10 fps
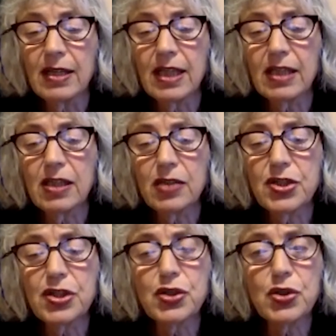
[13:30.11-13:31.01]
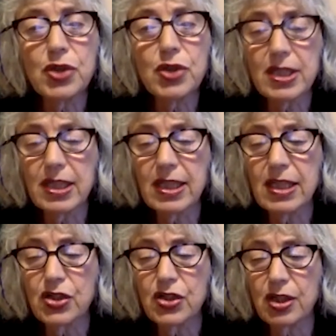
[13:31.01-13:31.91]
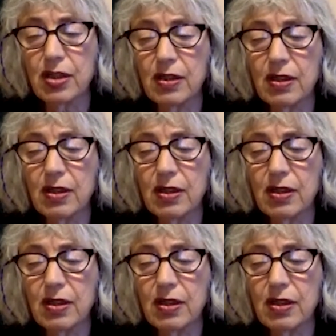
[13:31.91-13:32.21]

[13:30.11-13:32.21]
They closed the door to the kitchen.